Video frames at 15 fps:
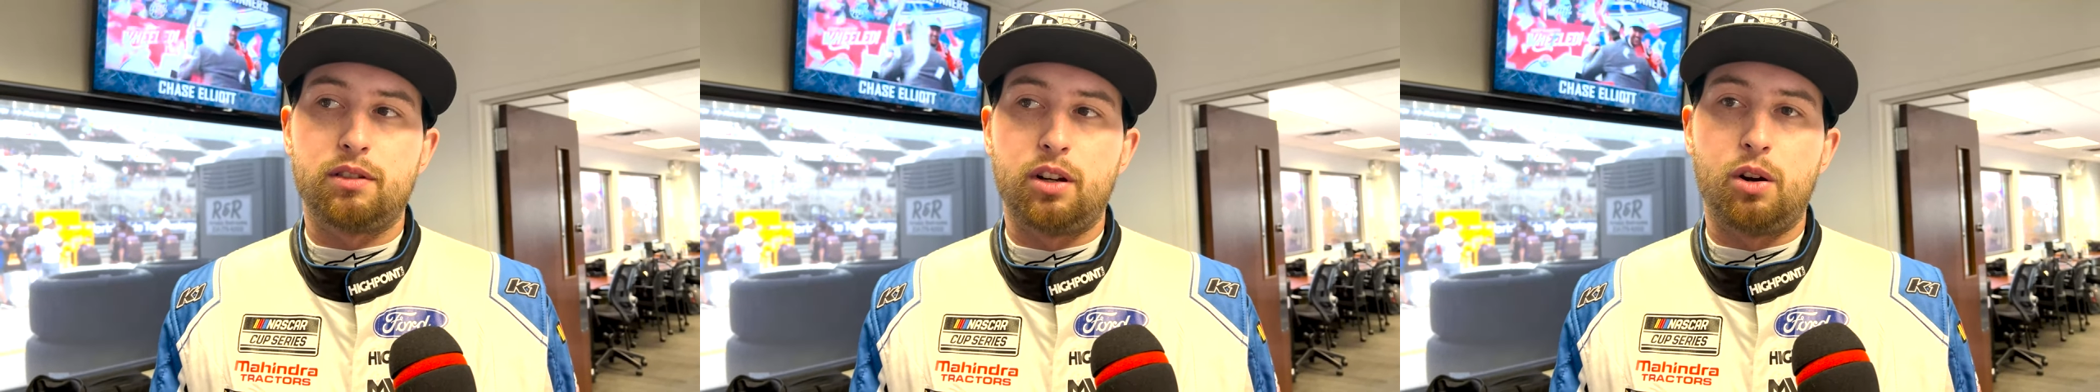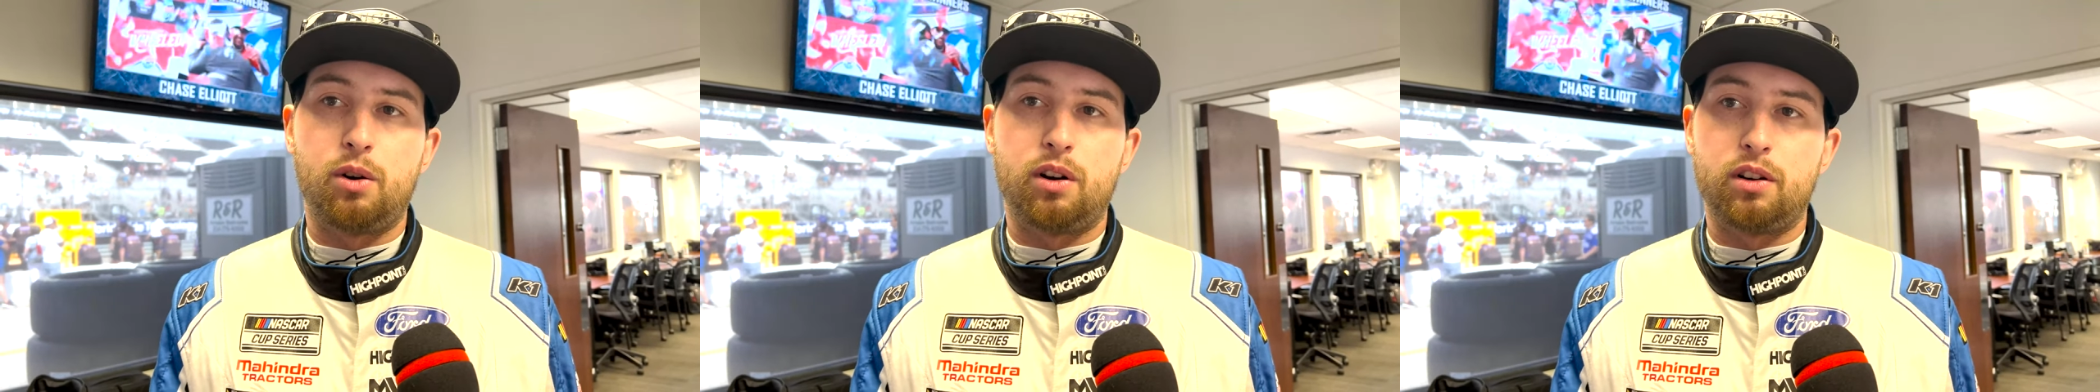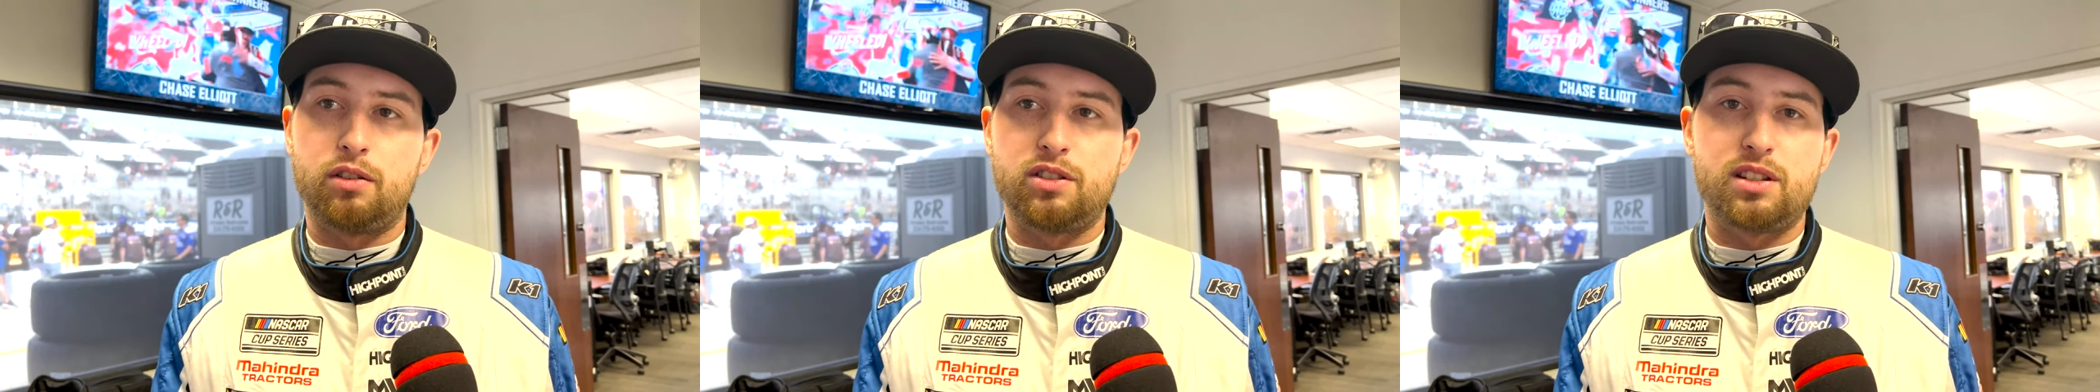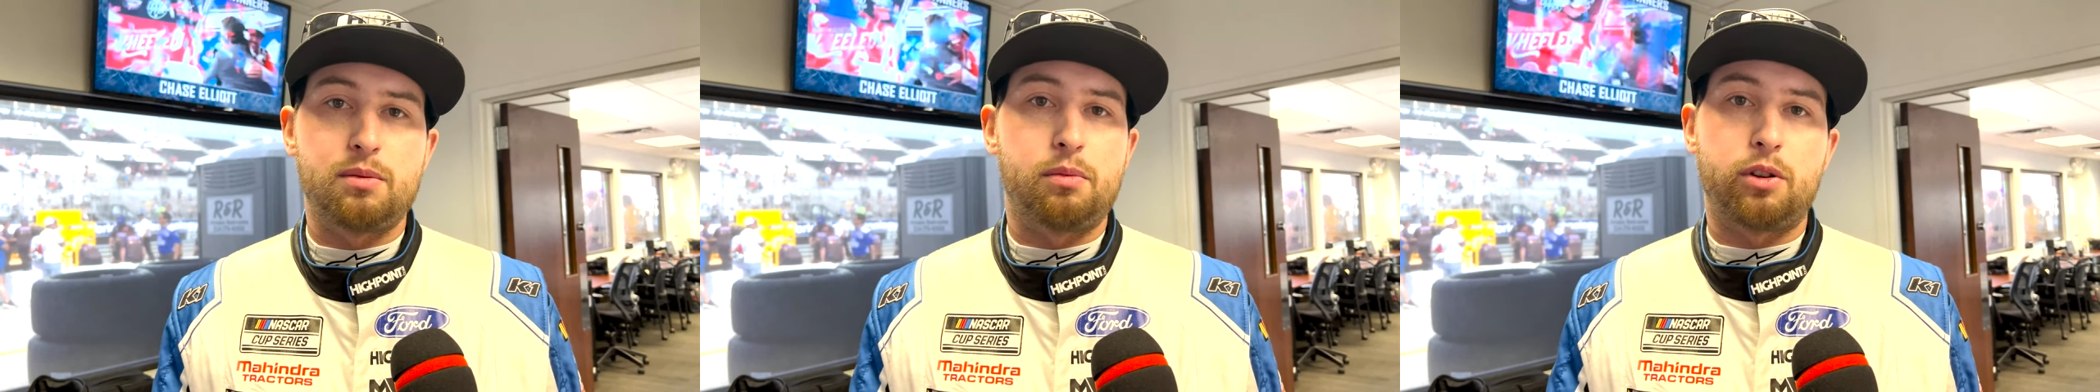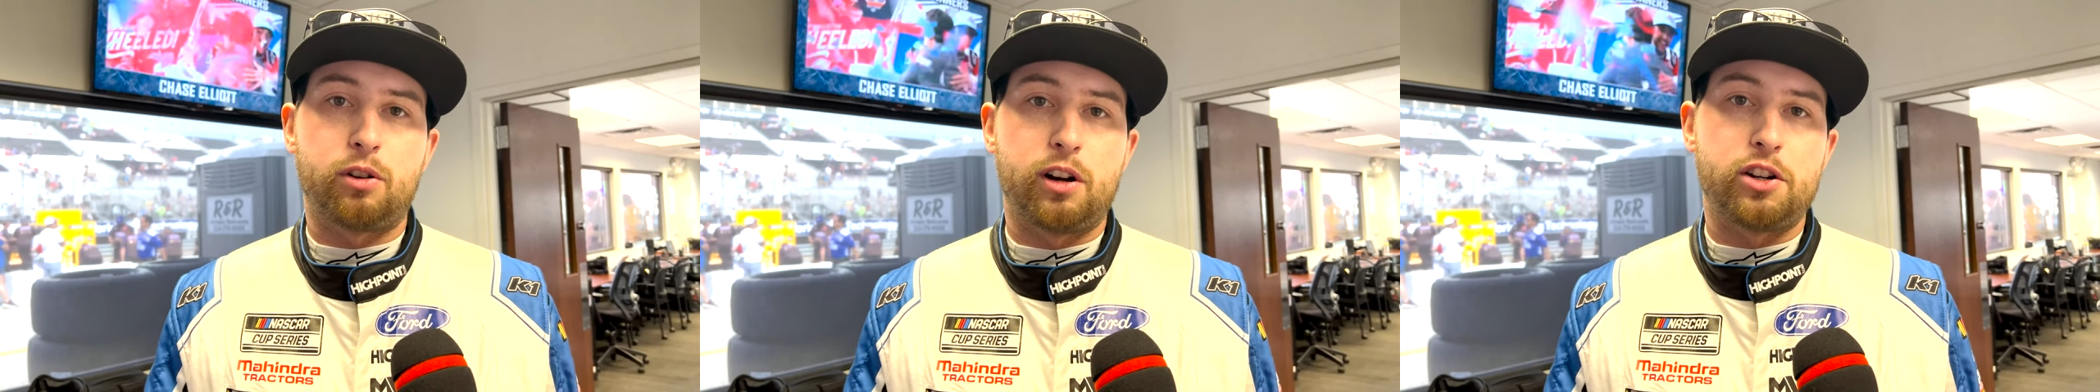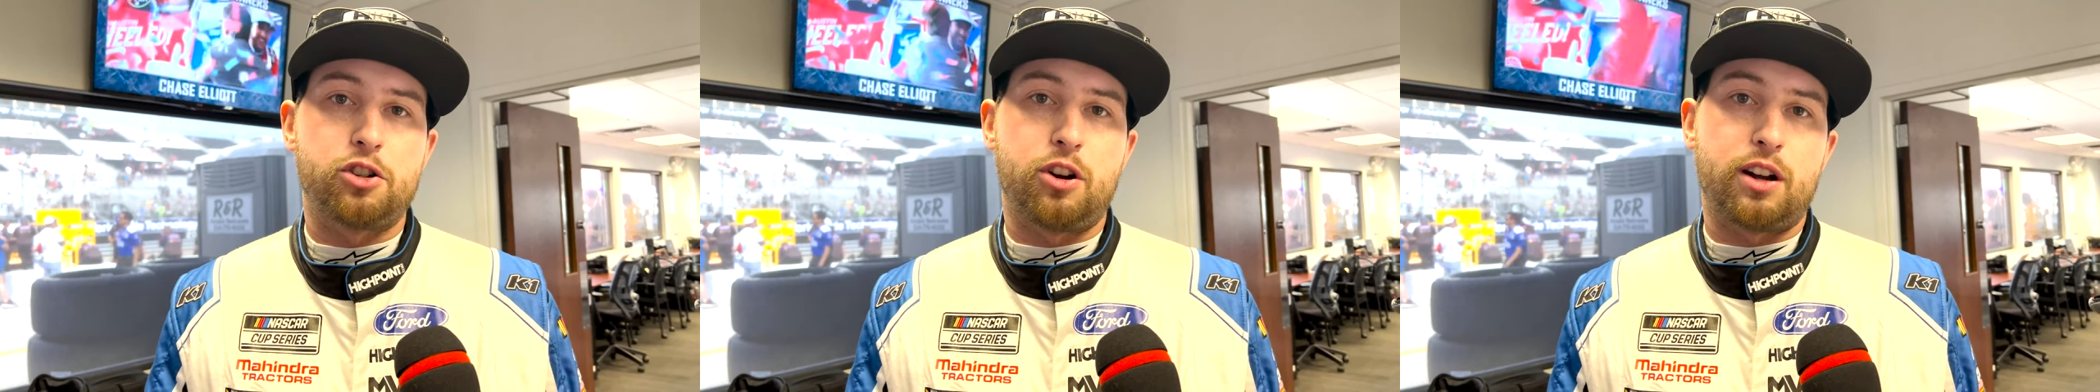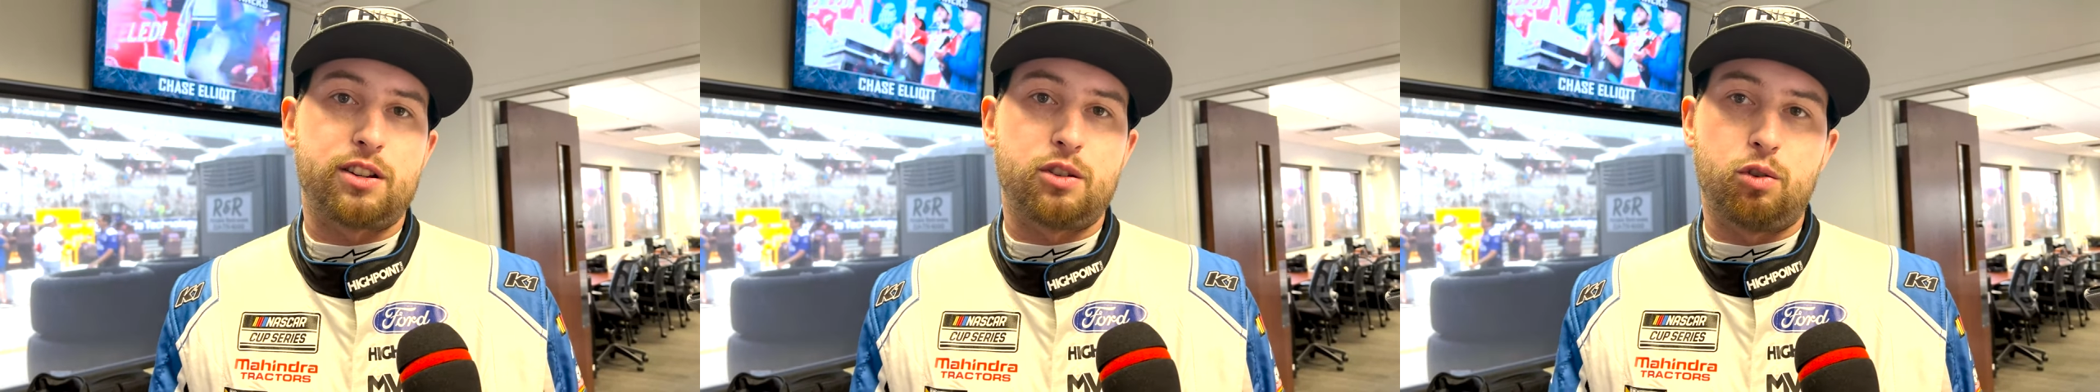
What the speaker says: you know, at similar racetracks,